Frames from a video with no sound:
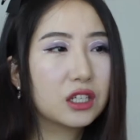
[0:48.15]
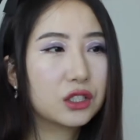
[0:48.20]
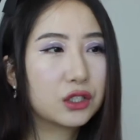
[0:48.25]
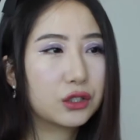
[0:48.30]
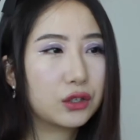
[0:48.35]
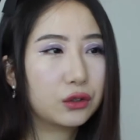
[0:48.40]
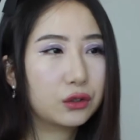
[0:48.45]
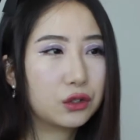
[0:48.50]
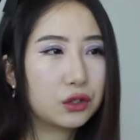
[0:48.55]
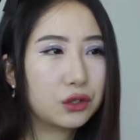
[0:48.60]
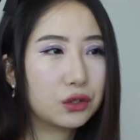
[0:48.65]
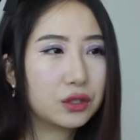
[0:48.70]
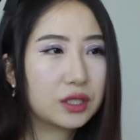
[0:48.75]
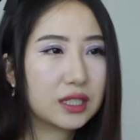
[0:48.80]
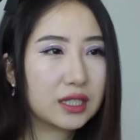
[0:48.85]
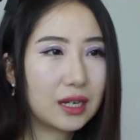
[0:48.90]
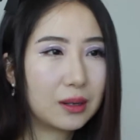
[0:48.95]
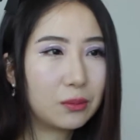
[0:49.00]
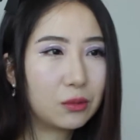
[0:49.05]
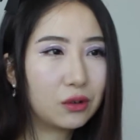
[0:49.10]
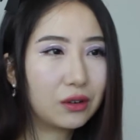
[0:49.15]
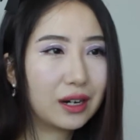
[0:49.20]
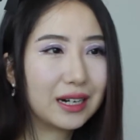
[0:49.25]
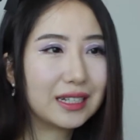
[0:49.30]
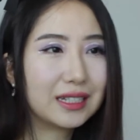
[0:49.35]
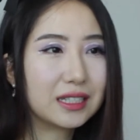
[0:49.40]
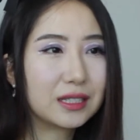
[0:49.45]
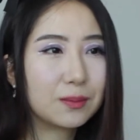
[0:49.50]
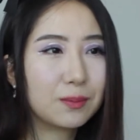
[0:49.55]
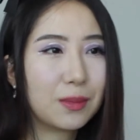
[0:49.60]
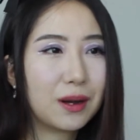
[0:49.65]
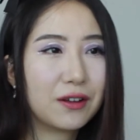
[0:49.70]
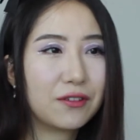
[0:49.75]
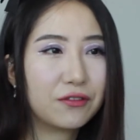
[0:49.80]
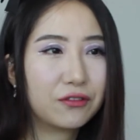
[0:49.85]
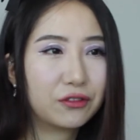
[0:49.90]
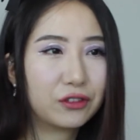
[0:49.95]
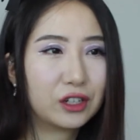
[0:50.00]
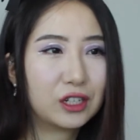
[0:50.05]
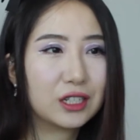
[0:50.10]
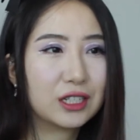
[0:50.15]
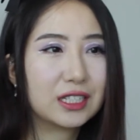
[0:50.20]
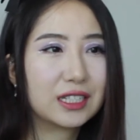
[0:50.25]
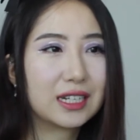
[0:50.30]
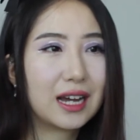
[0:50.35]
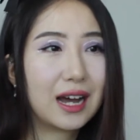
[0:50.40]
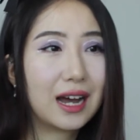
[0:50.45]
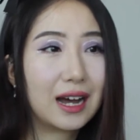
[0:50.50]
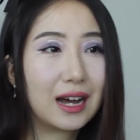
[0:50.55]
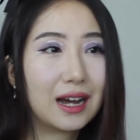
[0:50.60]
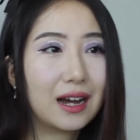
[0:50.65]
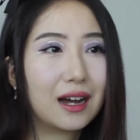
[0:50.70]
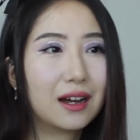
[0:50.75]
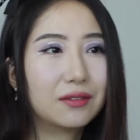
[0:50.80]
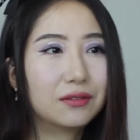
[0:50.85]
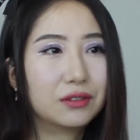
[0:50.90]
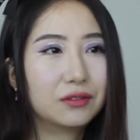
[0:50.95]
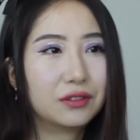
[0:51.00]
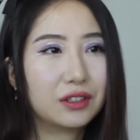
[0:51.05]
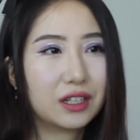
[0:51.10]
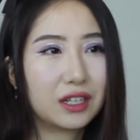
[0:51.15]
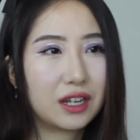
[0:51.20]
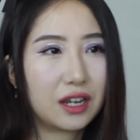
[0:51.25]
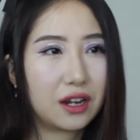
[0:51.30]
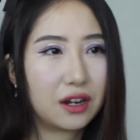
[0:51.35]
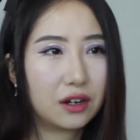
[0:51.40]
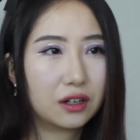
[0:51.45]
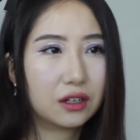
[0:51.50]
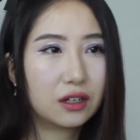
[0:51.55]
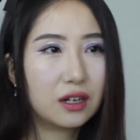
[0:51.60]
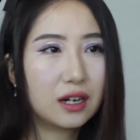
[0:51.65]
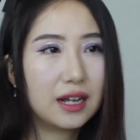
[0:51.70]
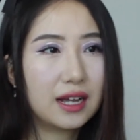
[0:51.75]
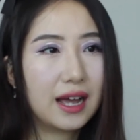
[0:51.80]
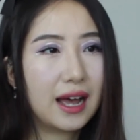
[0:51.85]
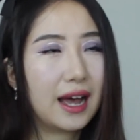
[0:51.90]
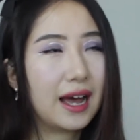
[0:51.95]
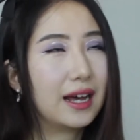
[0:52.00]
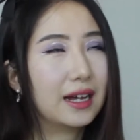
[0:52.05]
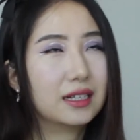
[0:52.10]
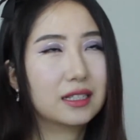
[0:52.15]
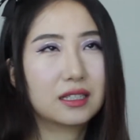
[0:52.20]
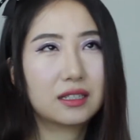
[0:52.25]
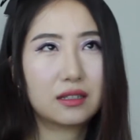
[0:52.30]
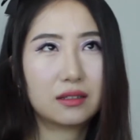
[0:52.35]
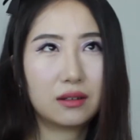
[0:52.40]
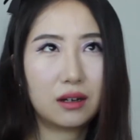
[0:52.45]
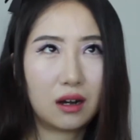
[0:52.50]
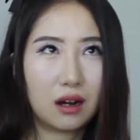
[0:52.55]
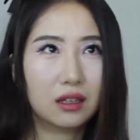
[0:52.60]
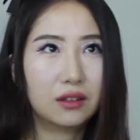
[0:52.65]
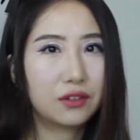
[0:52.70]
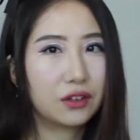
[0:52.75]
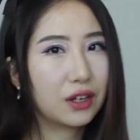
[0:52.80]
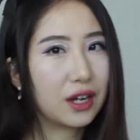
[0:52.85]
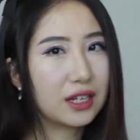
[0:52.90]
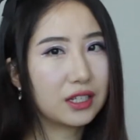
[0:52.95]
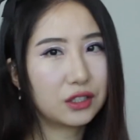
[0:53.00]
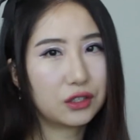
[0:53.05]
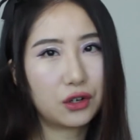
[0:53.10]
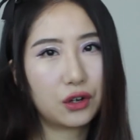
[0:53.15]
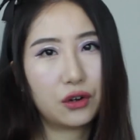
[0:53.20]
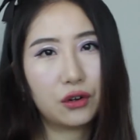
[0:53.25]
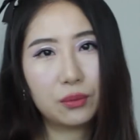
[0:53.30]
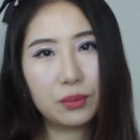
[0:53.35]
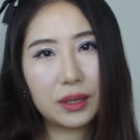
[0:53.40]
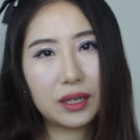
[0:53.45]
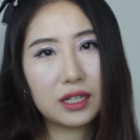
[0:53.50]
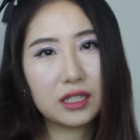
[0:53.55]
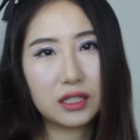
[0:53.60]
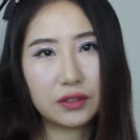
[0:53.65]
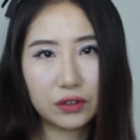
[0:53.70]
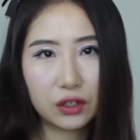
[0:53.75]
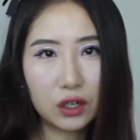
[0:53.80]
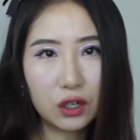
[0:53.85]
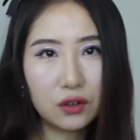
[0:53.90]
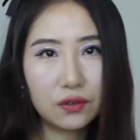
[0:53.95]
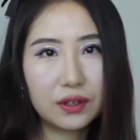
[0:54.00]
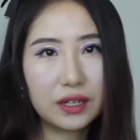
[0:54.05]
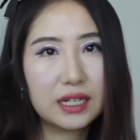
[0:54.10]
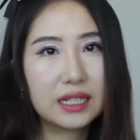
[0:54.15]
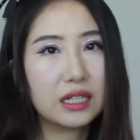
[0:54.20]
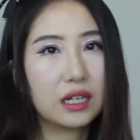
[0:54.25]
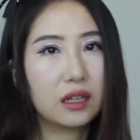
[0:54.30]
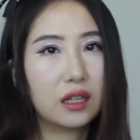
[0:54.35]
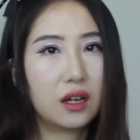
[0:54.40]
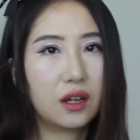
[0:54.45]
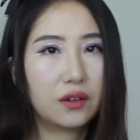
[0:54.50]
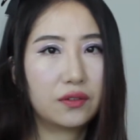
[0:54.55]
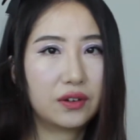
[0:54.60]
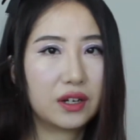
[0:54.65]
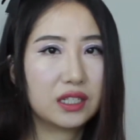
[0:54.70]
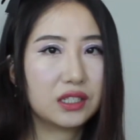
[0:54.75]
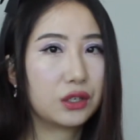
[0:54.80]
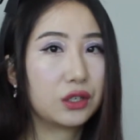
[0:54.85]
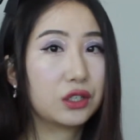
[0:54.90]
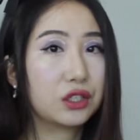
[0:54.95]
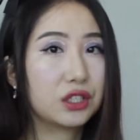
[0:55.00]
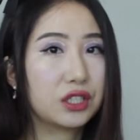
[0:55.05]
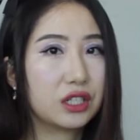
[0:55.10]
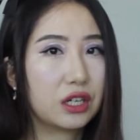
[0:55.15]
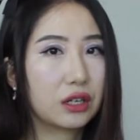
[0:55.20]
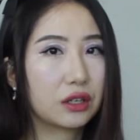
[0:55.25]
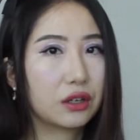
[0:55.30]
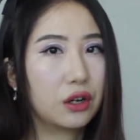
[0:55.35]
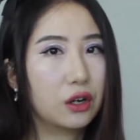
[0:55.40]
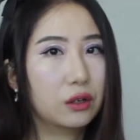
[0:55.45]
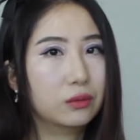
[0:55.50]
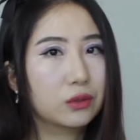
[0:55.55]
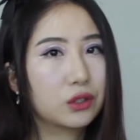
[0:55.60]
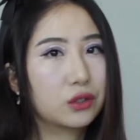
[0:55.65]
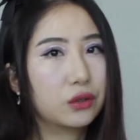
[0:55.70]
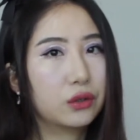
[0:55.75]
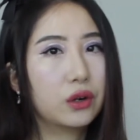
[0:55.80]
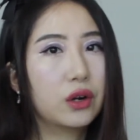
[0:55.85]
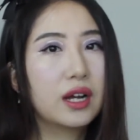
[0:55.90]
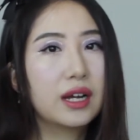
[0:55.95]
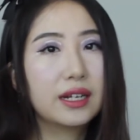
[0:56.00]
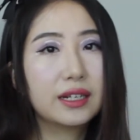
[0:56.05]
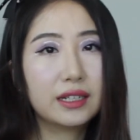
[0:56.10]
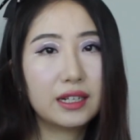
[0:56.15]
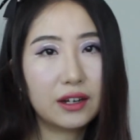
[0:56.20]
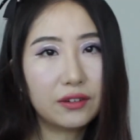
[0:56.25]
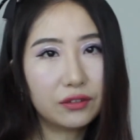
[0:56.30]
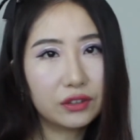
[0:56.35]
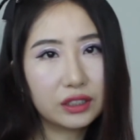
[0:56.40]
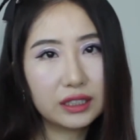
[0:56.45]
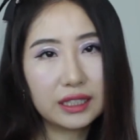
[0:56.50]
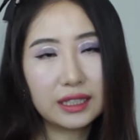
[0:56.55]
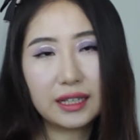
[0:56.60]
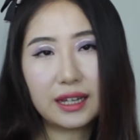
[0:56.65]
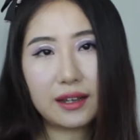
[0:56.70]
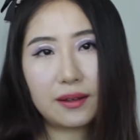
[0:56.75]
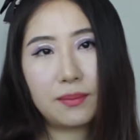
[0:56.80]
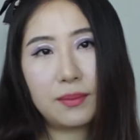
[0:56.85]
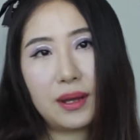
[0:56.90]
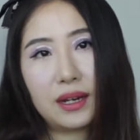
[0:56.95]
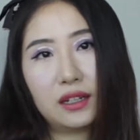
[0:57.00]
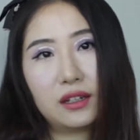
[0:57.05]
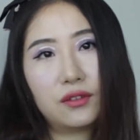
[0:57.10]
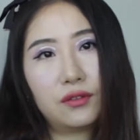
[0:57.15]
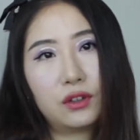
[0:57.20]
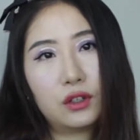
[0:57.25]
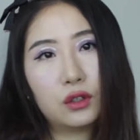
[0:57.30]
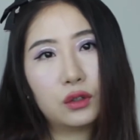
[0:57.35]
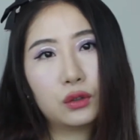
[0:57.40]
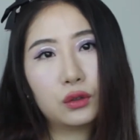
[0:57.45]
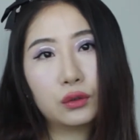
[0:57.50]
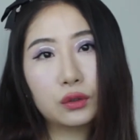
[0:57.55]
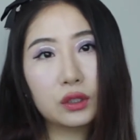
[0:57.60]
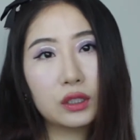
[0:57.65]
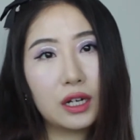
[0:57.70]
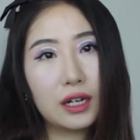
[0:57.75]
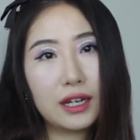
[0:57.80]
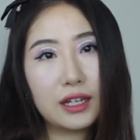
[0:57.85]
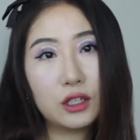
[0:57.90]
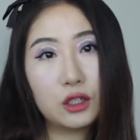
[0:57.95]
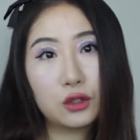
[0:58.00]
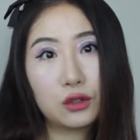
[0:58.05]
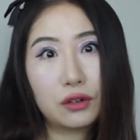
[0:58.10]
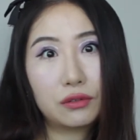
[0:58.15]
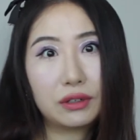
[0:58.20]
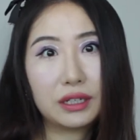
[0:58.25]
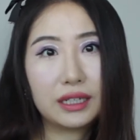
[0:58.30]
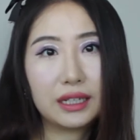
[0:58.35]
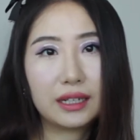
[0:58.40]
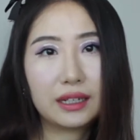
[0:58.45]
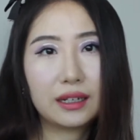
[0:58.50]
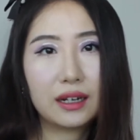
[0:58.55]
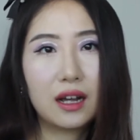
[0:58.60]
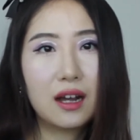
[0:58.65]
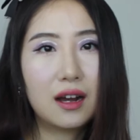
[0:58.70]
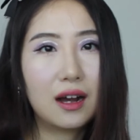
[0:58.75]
So to summarize my first half of the year, as all of you guys know, because of COVID, a lot of us are stuck home, so definitely, like many of you who enjoy reading,